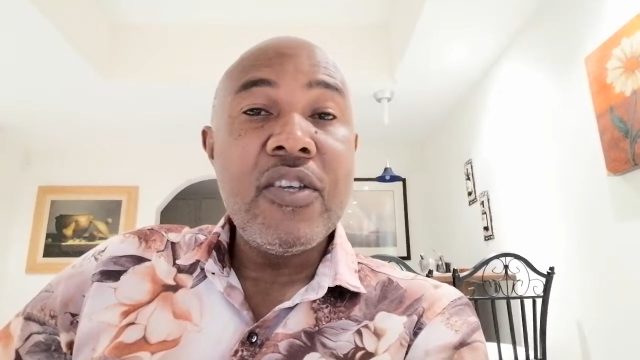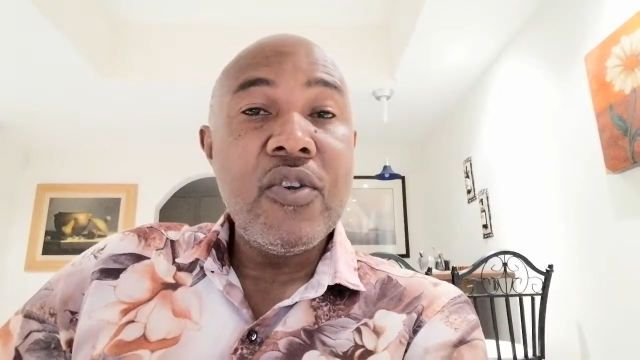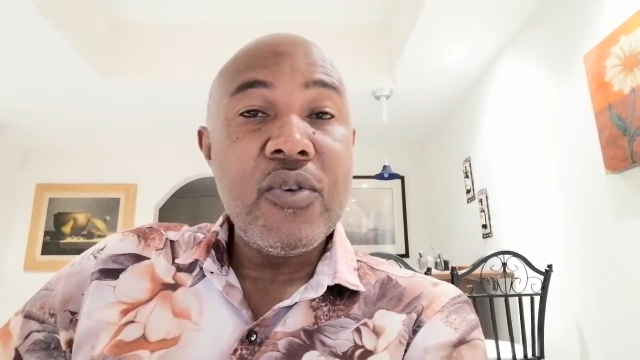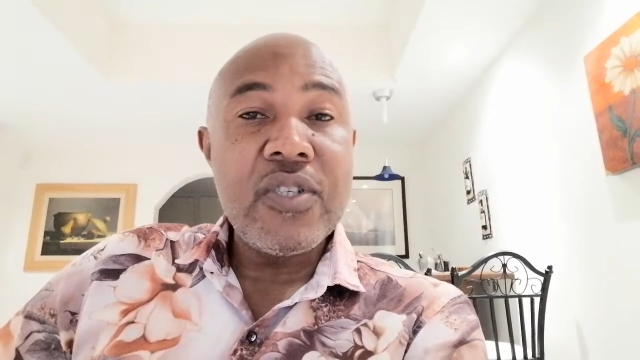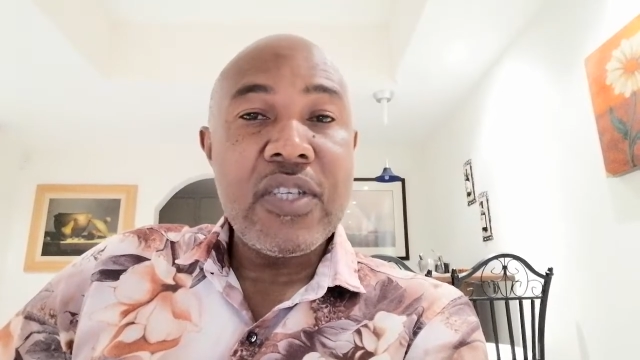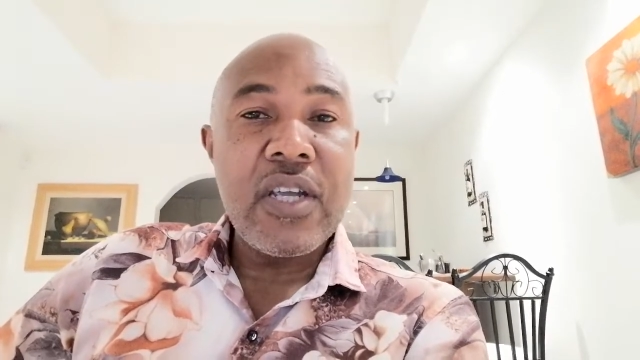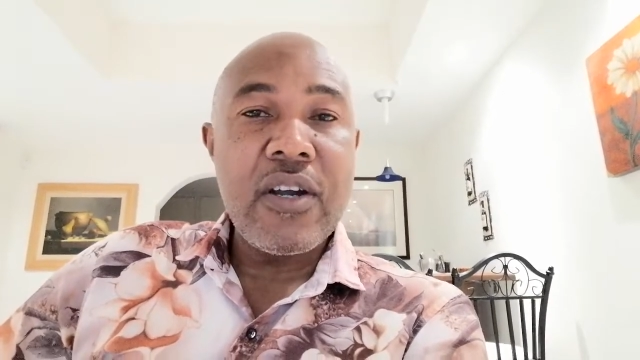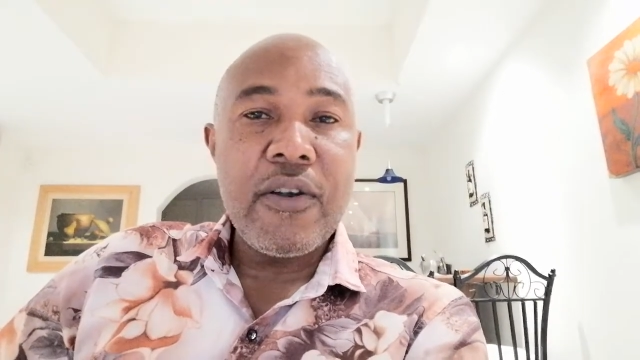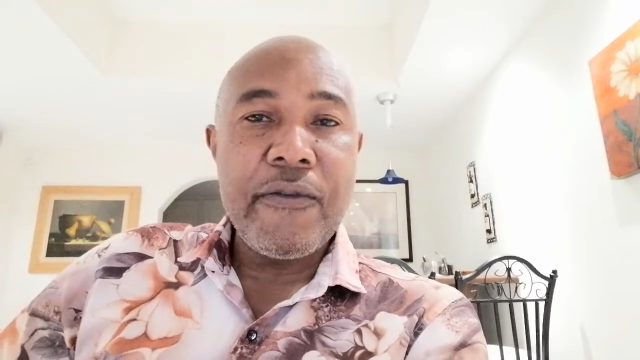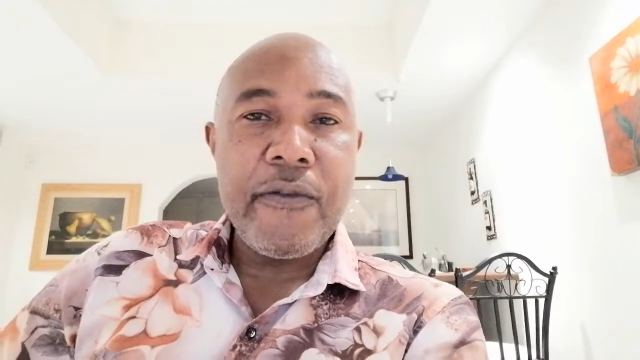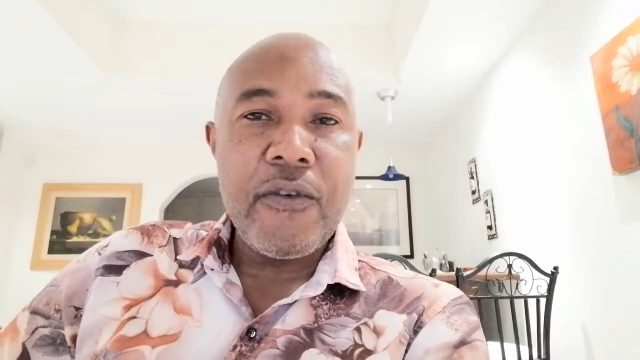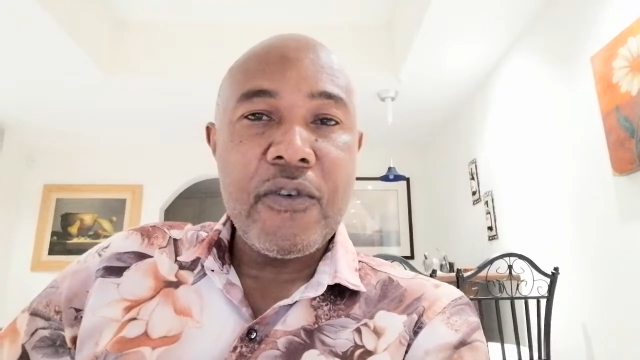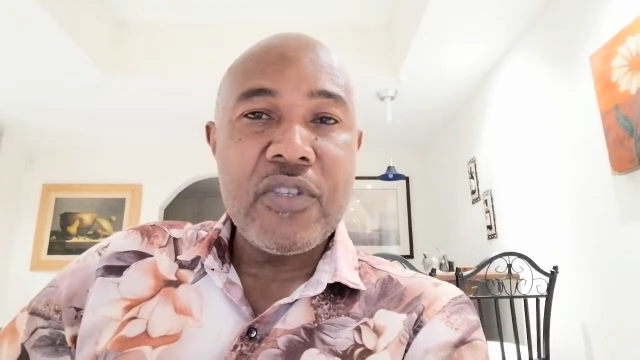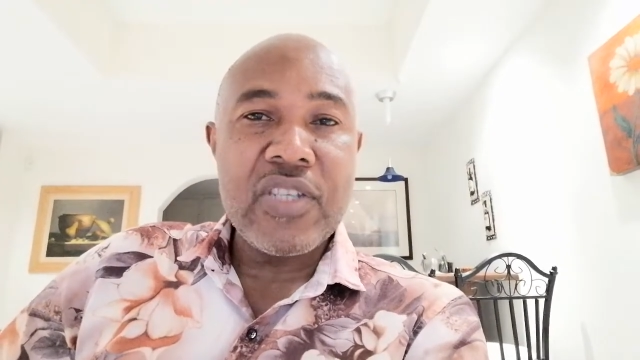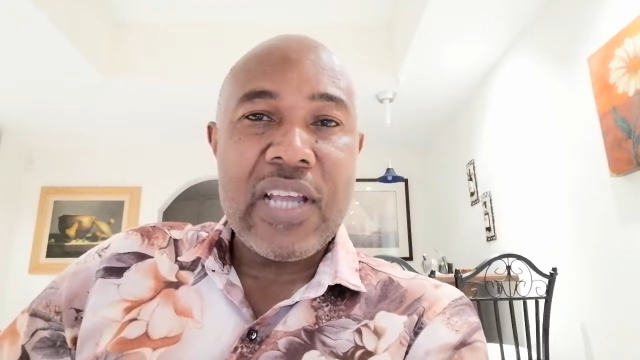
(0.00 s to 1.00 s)
using our
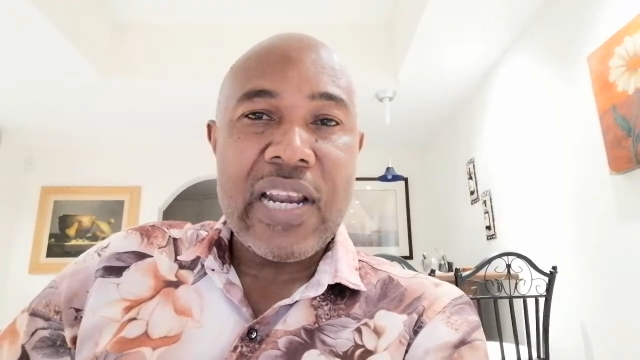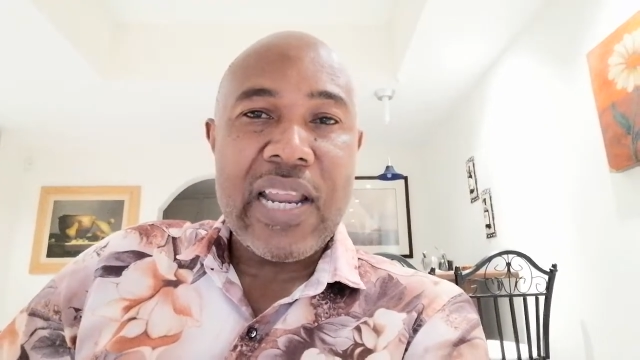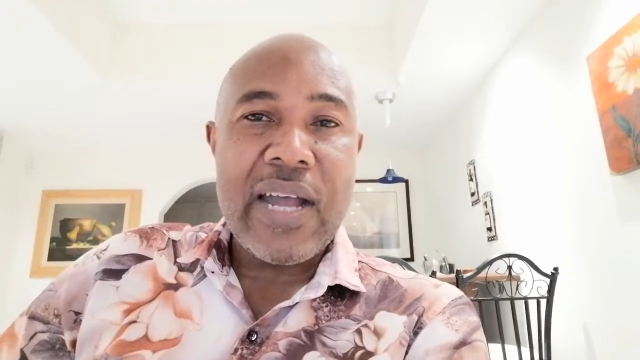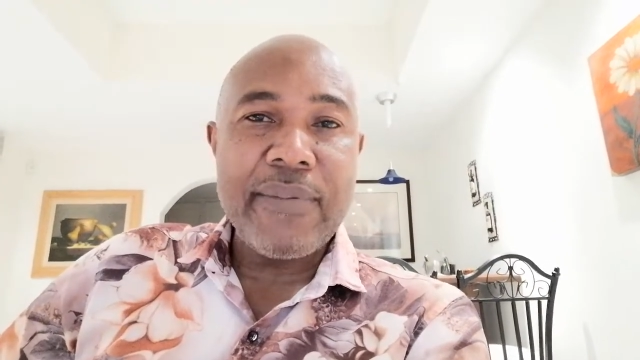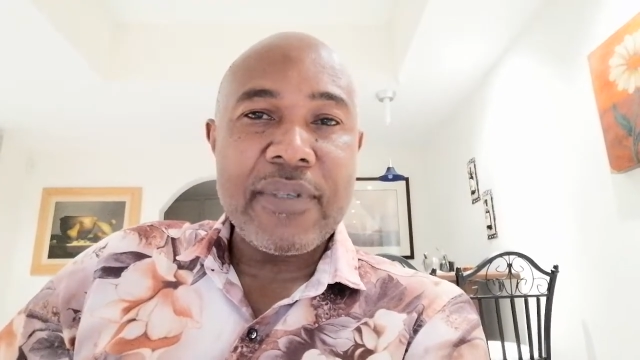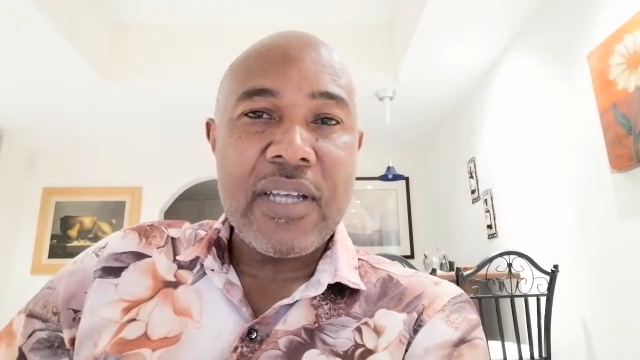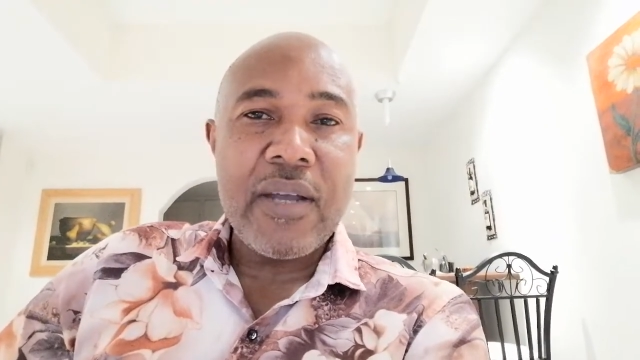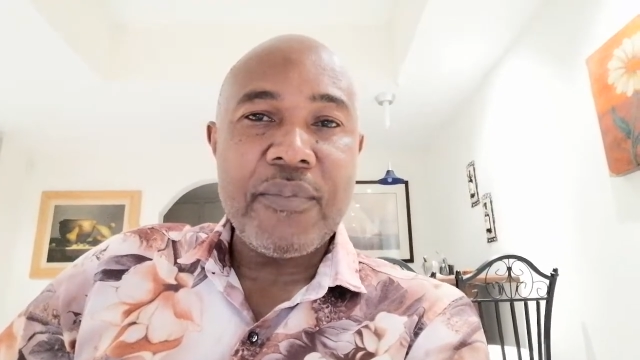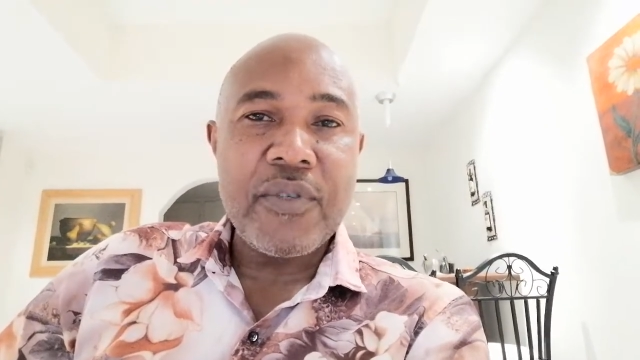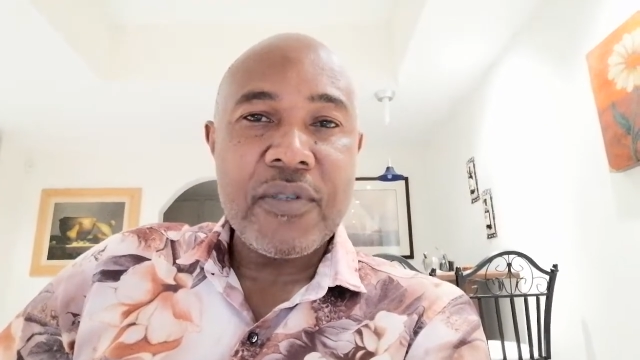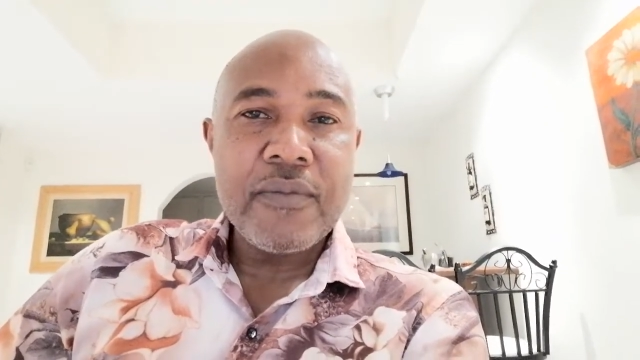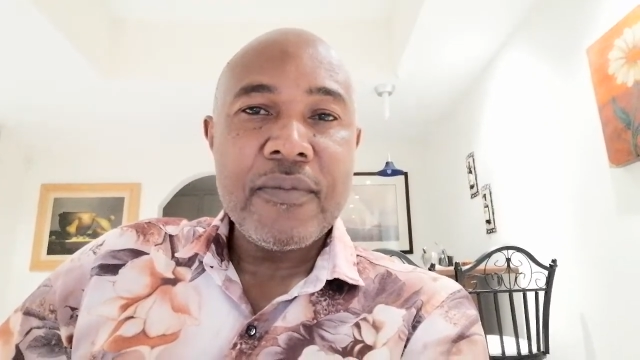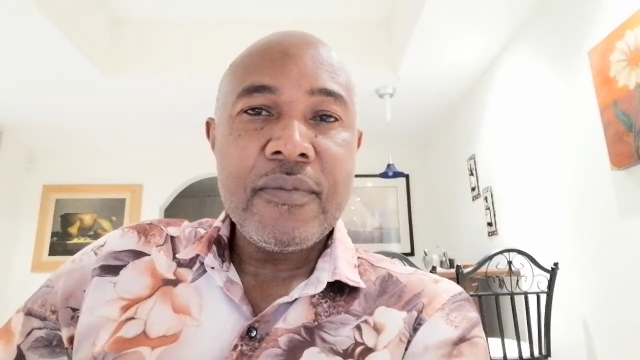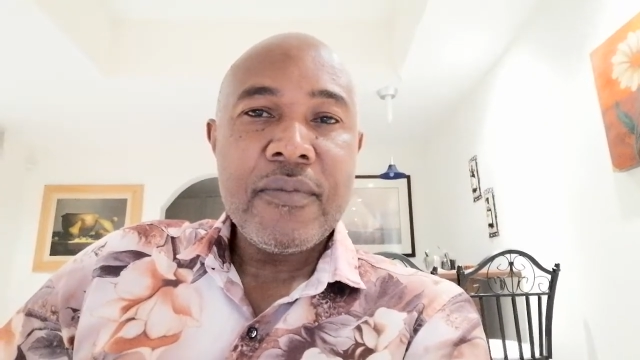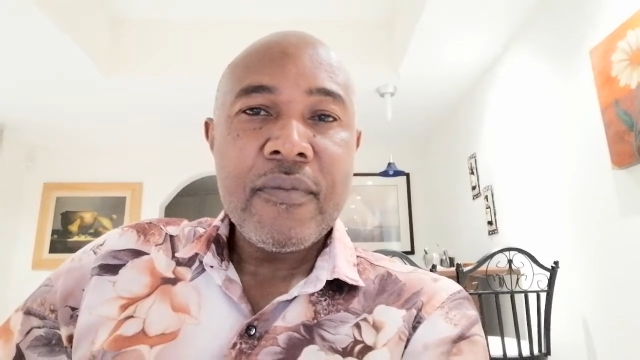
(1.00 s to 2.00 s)
phones and
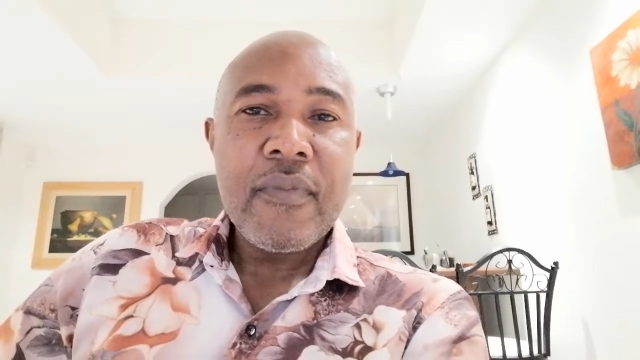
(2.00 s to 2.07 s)
laptops